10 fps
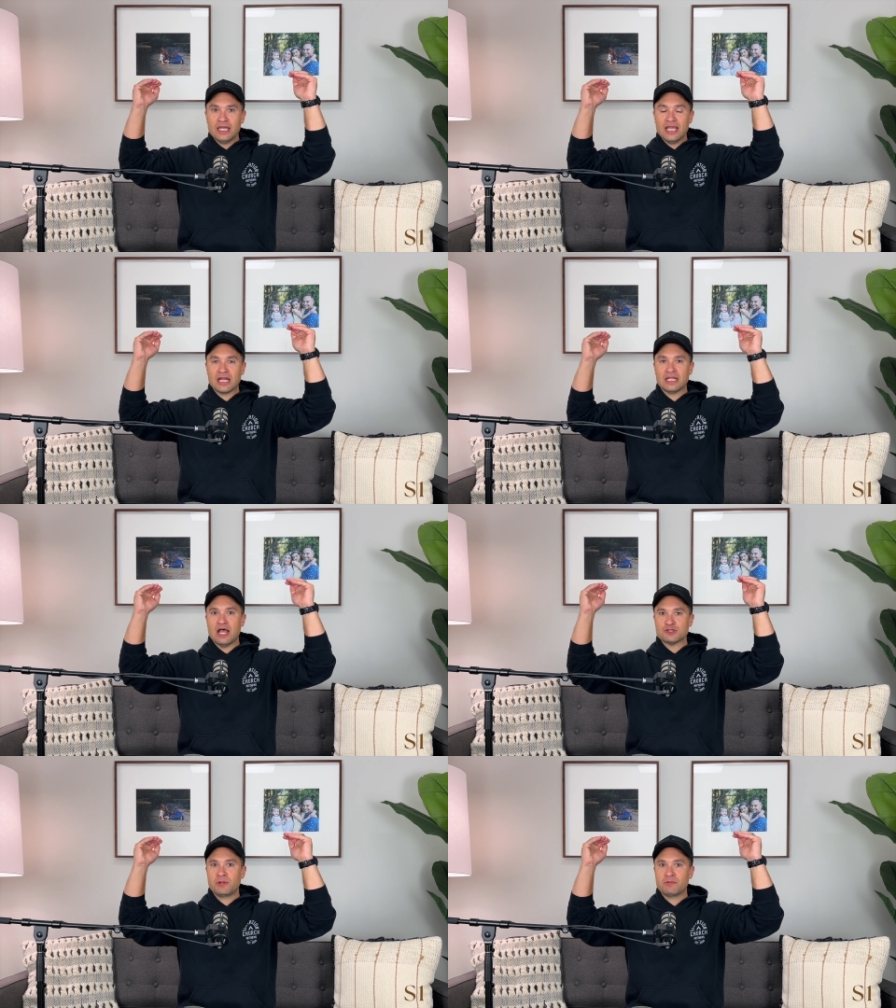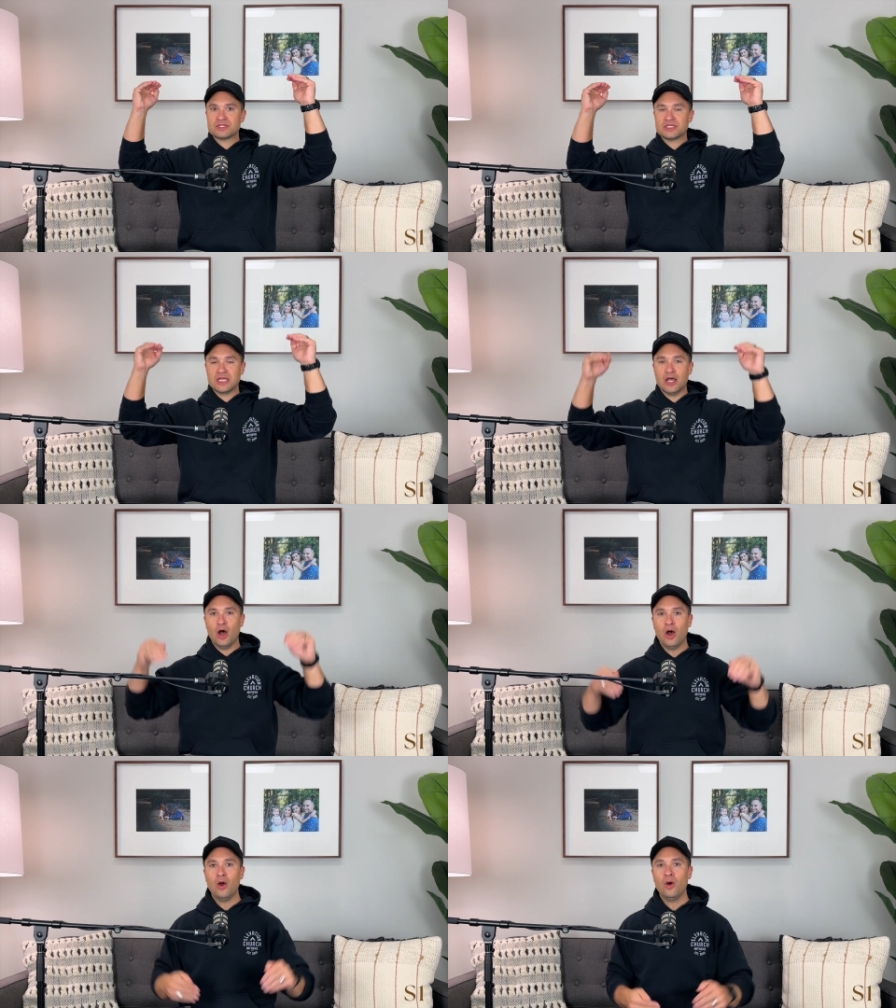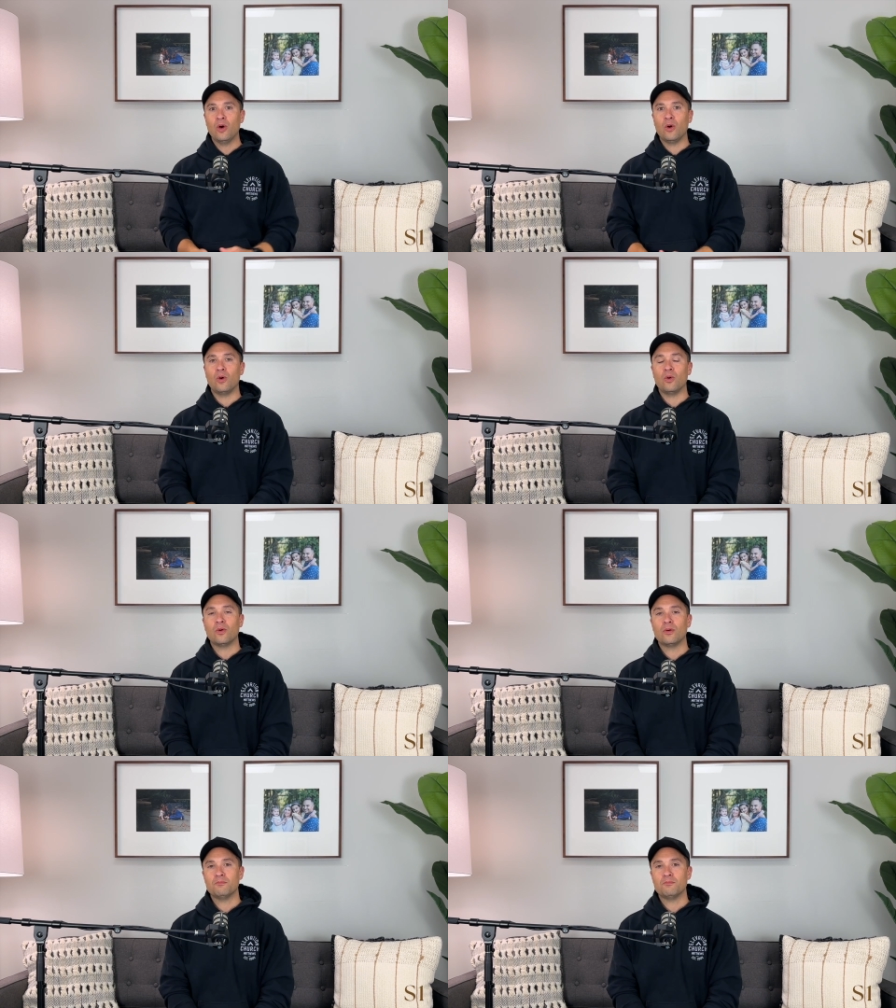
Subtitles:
it allows people to see, oh,